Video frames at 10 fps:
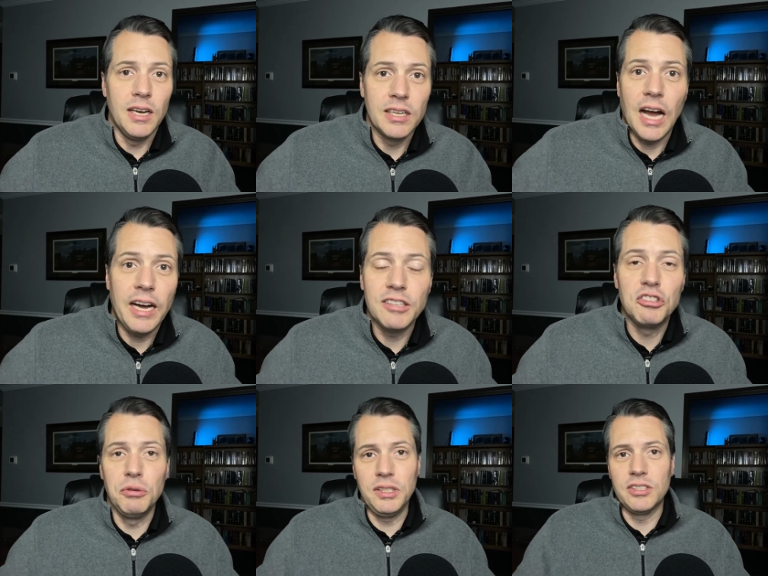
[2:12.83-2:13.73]
God is
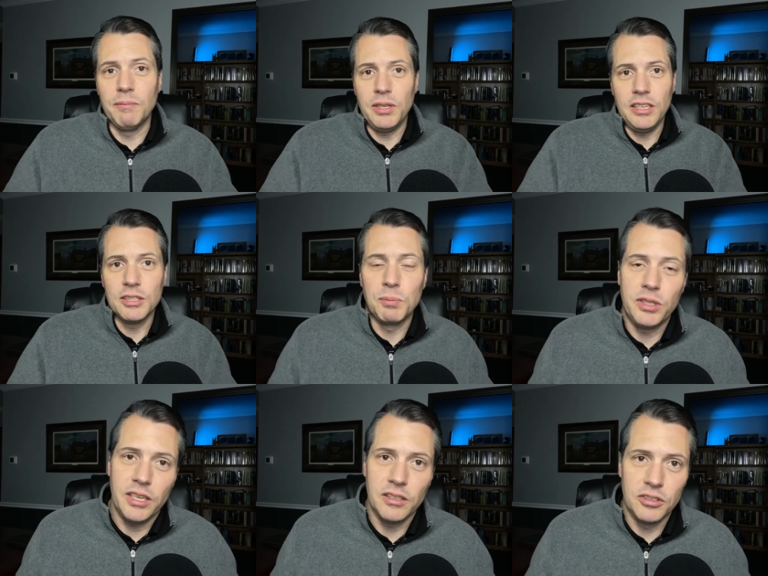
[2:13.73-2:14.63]
doing something in this
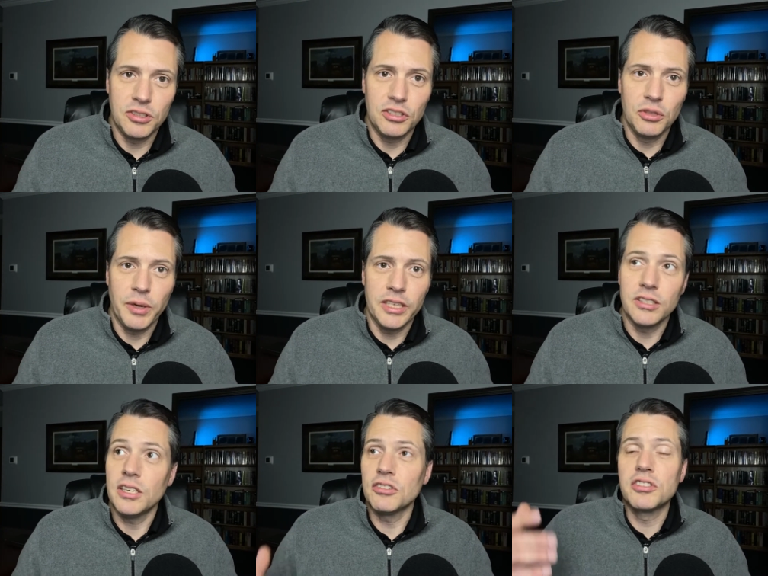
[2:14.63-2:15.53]
particular
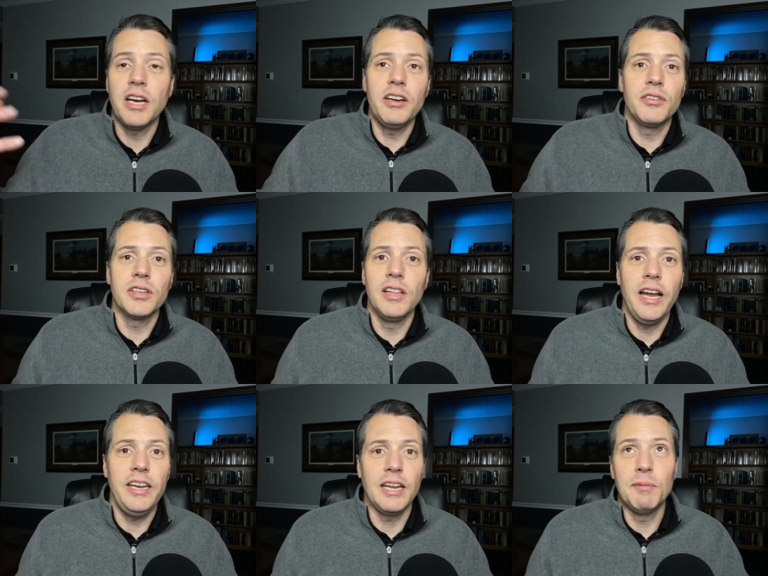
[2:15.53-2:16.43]
situation. There's thunder and there's
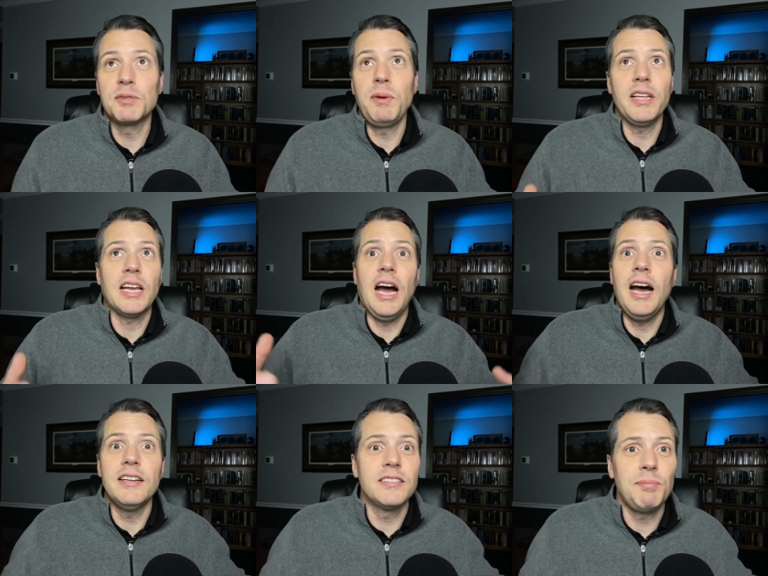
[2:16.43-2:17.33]
lightning. It must be the
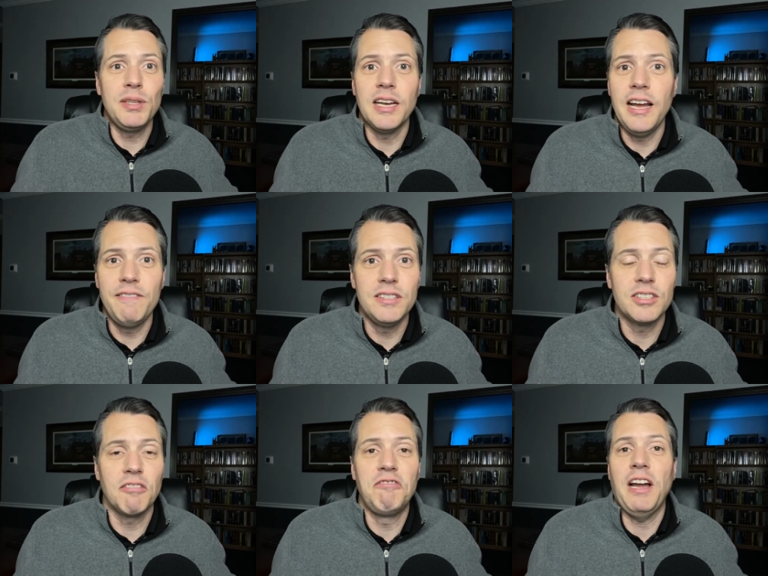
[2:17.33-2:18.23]
gods up in the heavens
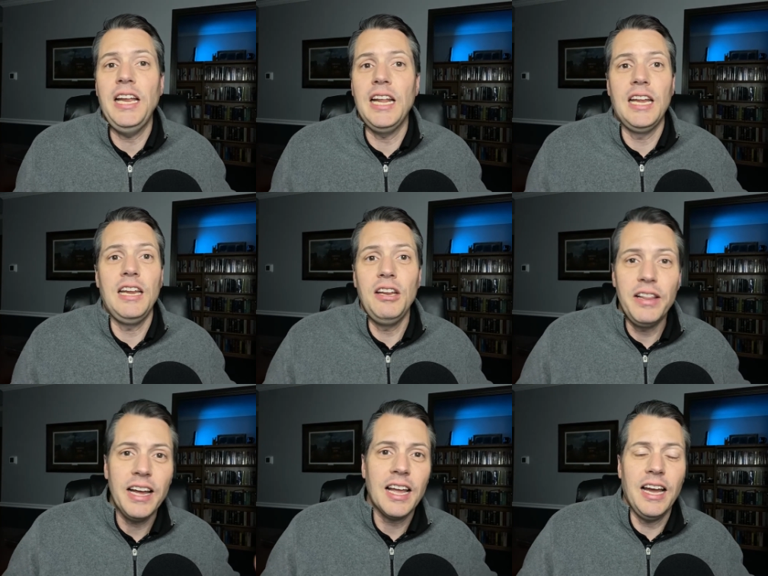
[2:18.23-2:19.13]
are fighting,
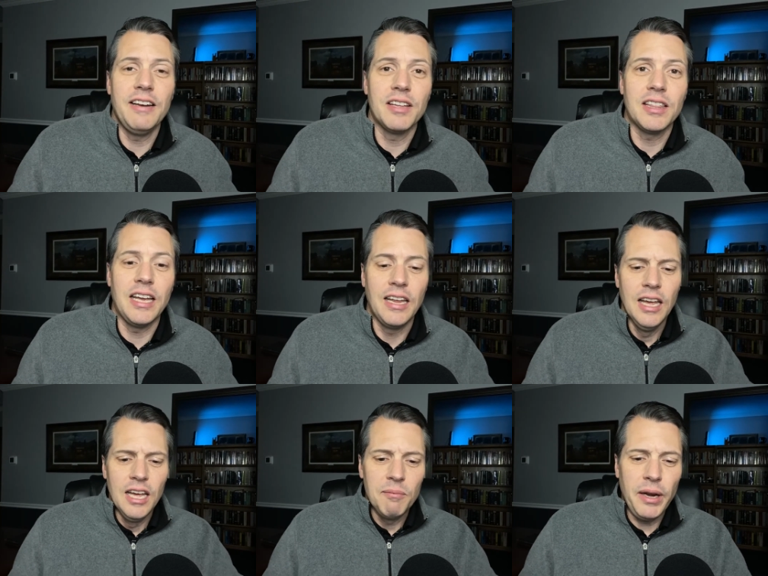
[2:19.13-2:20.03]
that kind of a thing.
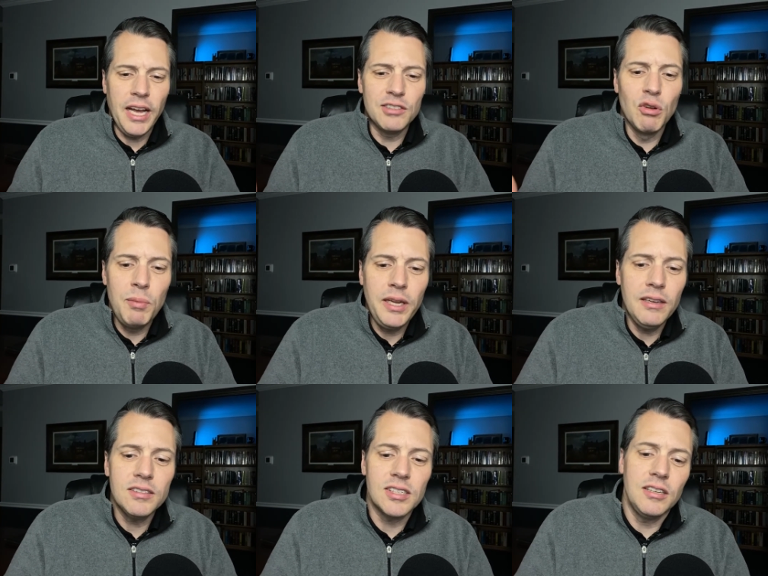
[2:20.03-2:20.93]
But as we
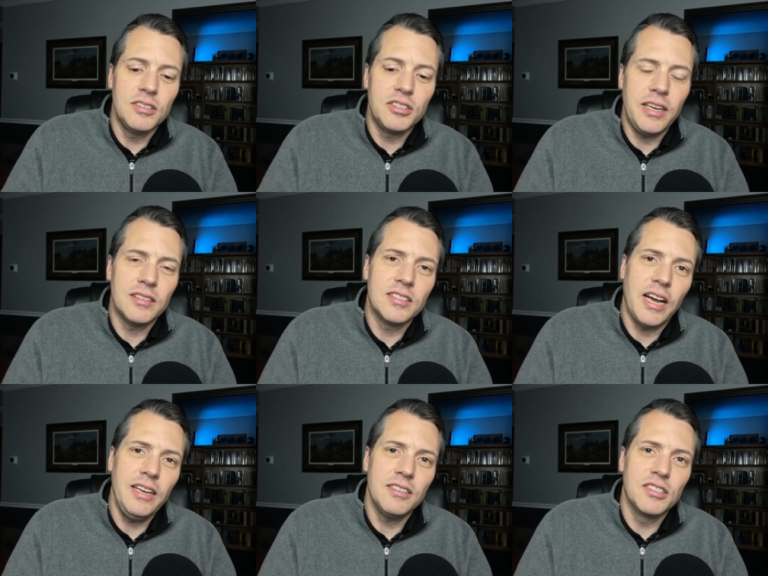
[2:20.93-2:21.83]
begin to understand
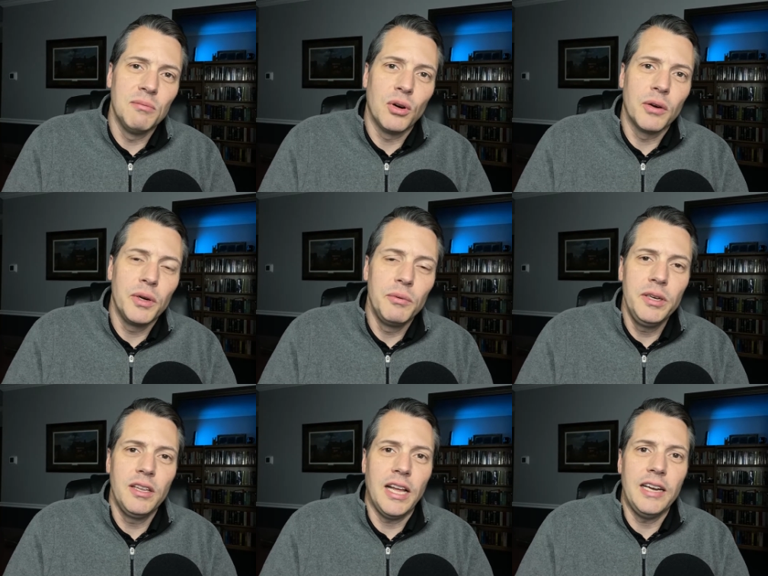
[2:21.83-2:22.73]
science some more, we
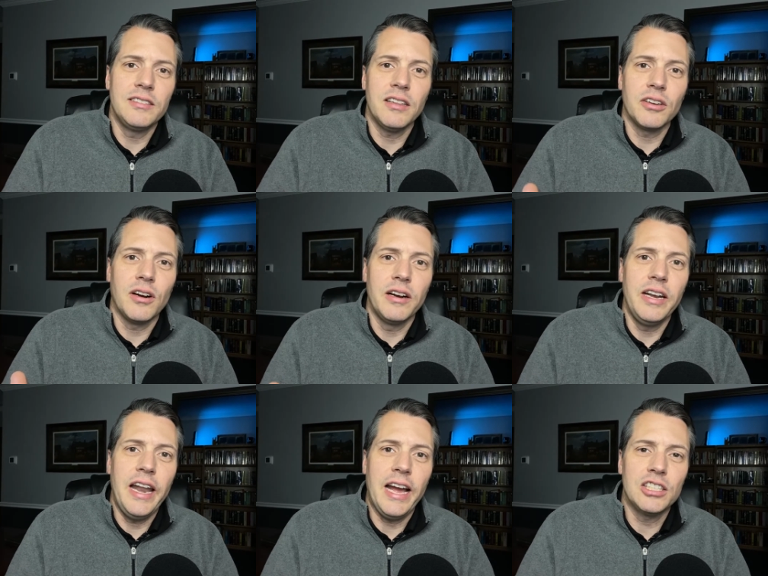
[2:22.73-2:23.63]
realize that there are
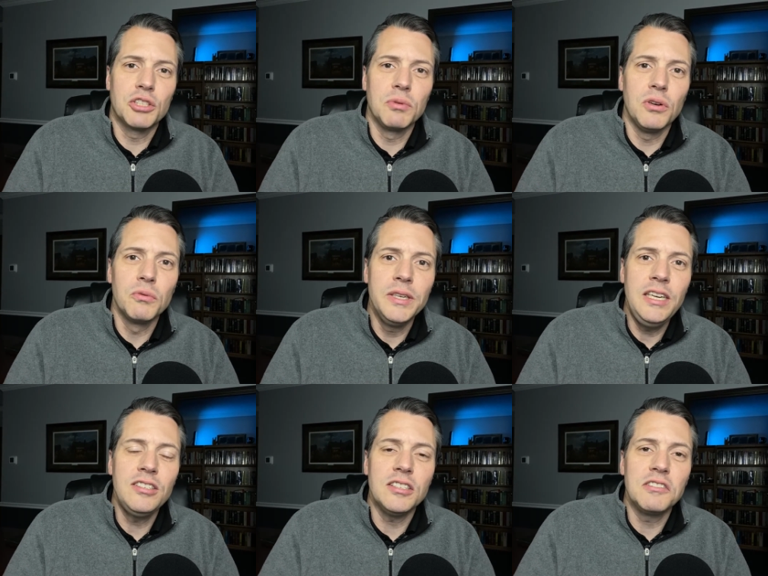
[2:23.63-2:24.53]
natural
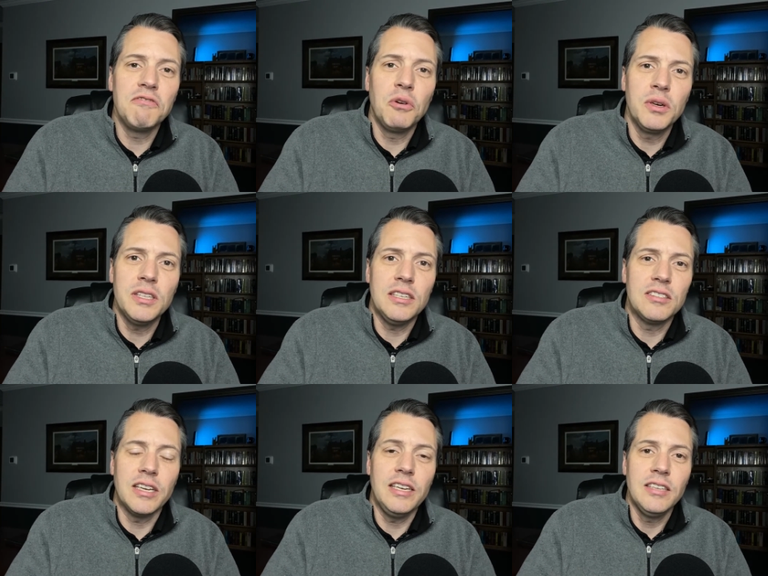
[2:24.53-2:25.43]
reasons for these
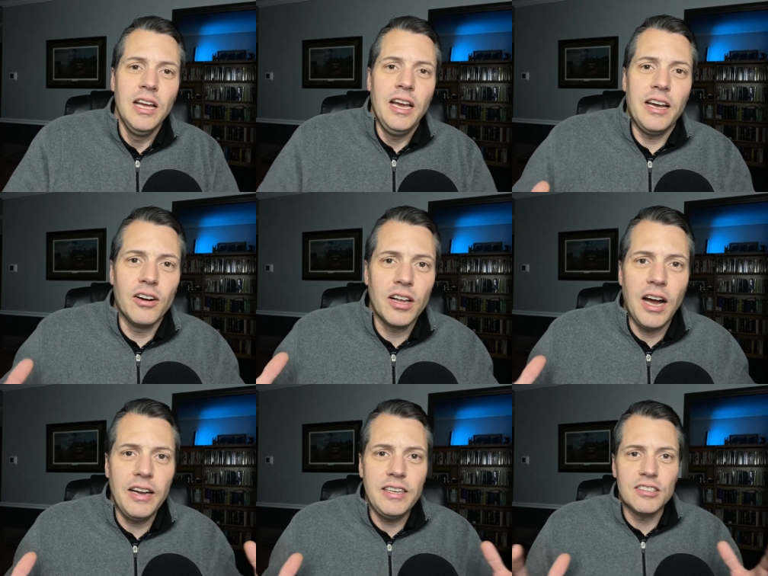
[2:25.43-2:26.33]
things, and our
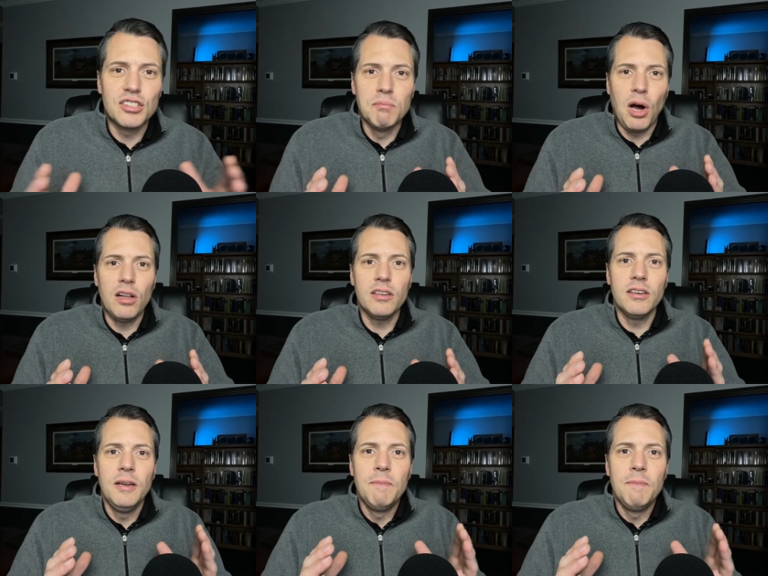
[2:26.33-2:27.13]
God gets smaller